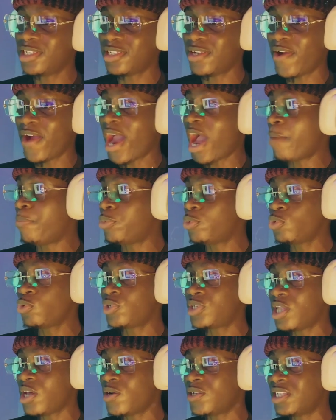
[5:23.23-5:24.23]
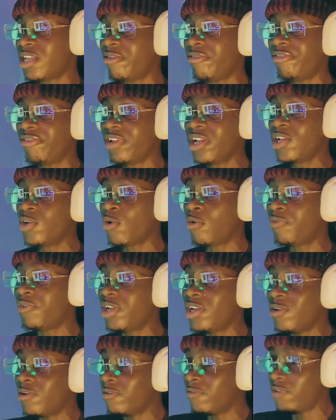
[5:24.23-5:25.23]
Right? Apple sells a feeling of
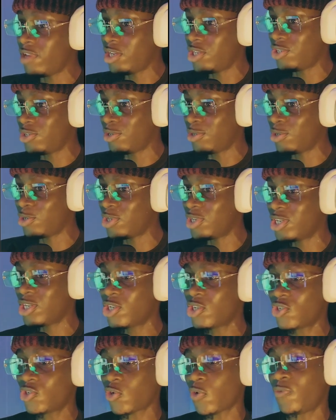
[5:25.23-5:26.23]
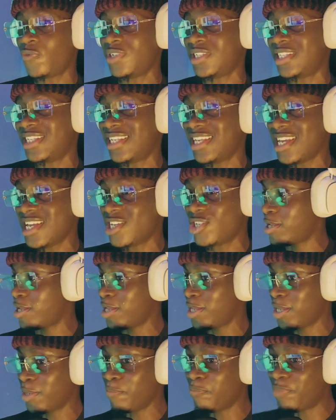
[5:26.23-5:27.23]
innovation,
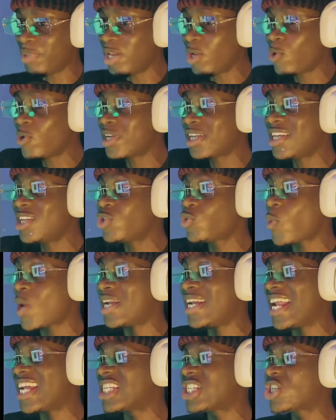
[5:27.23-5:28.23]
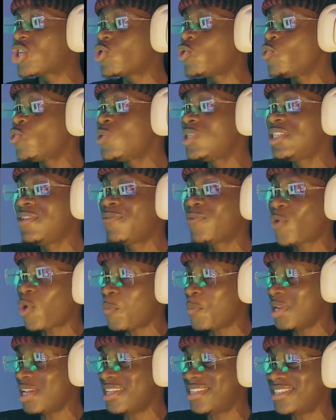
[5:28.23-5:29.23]
sophistication, belonging to an exclusive
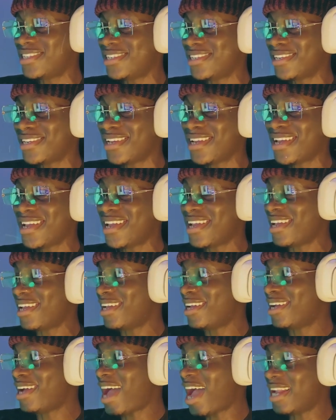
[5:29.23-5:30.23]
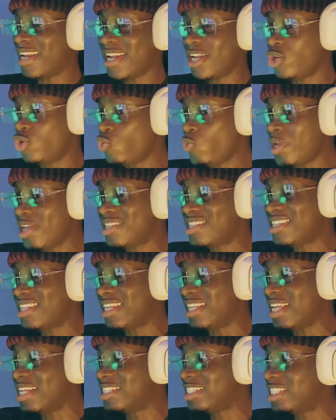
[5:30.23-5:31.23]
community, and they do it
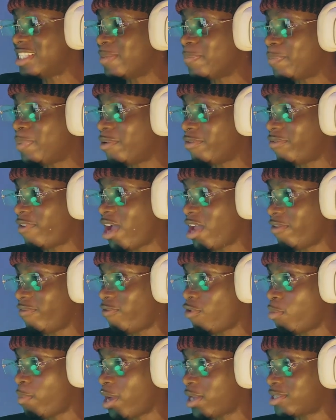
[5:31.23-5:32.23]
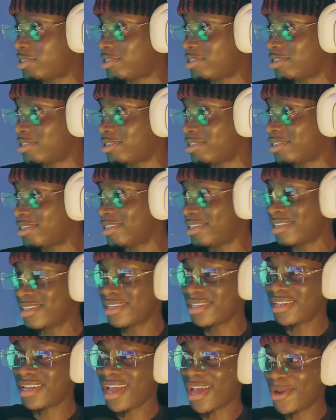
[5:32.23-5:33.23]
in a simplified format.
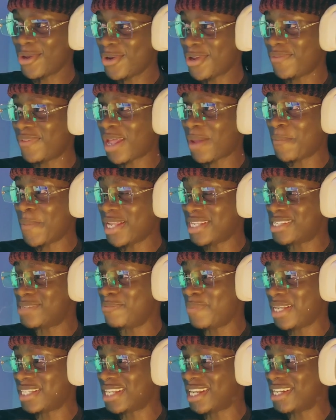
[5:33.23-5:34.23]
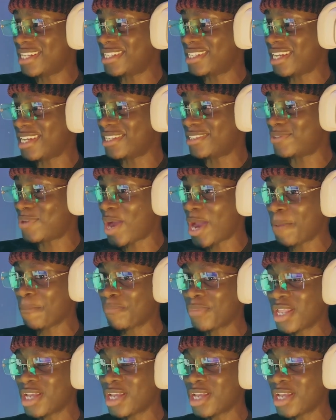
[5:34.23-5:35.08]
I don't know if that makes any sense, right?